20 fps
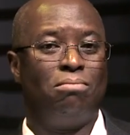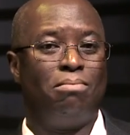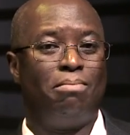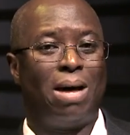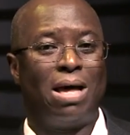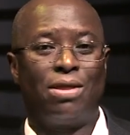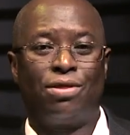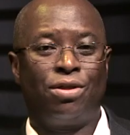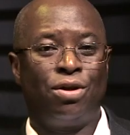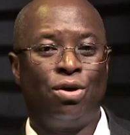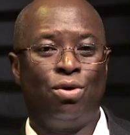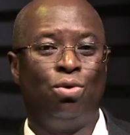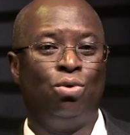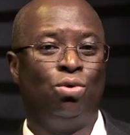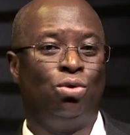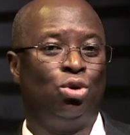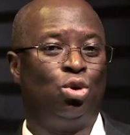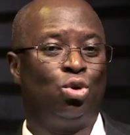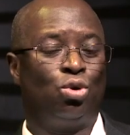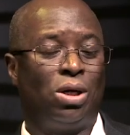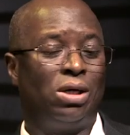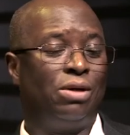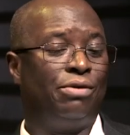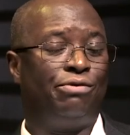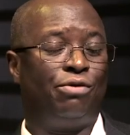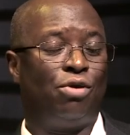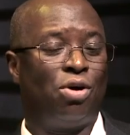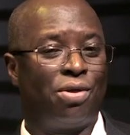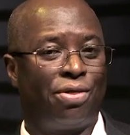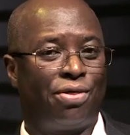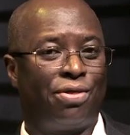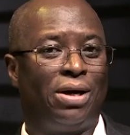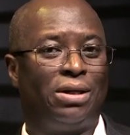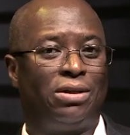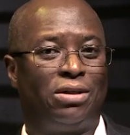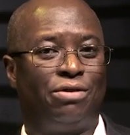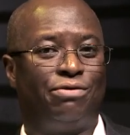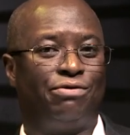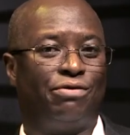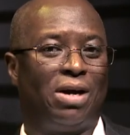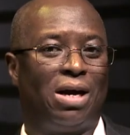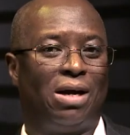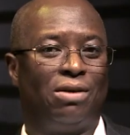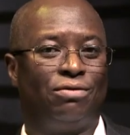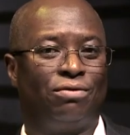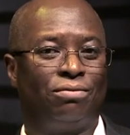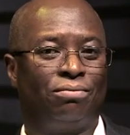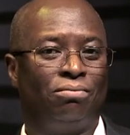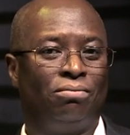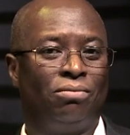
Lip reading: Matthew 24:35.